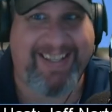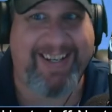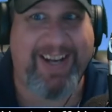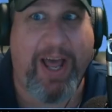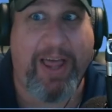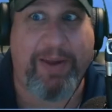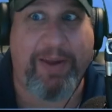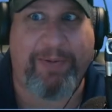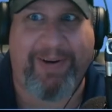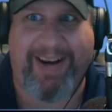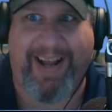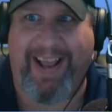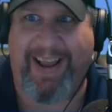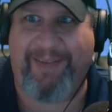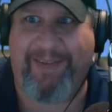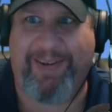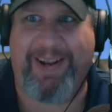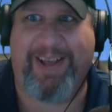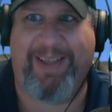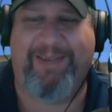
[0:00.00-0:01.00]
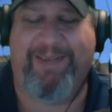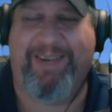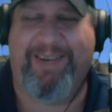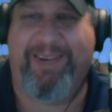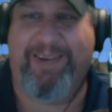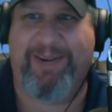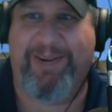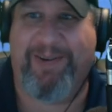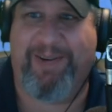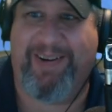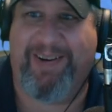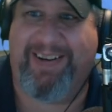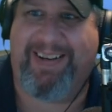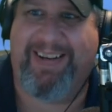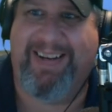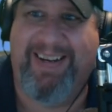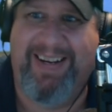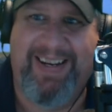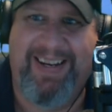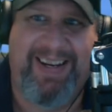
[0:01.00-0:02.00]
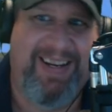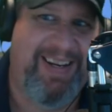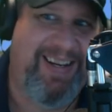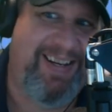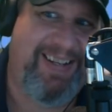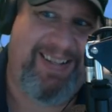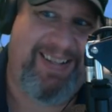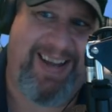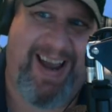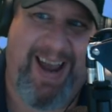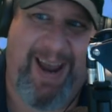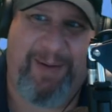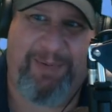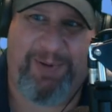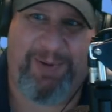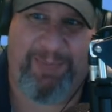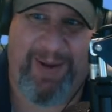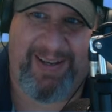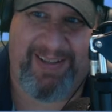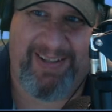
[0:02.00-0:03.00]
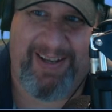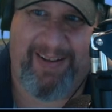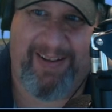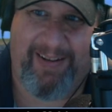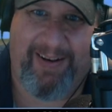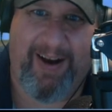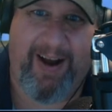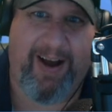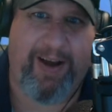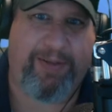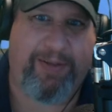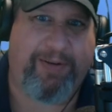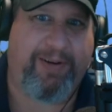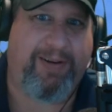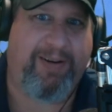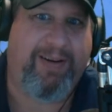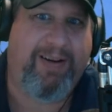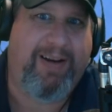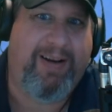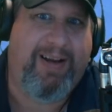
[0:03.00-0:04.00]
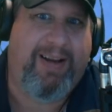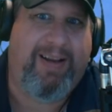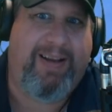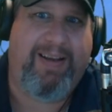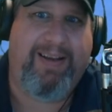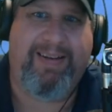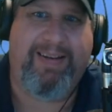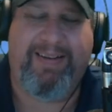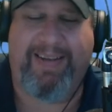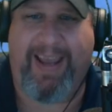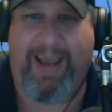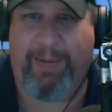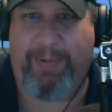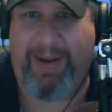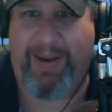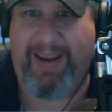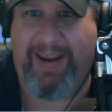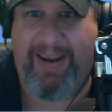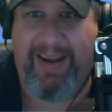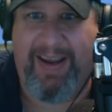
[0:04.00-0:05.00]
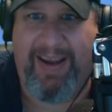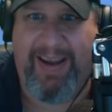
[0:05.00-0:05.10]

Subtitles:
another one. I have another one. New York Times bestselling author, Debbie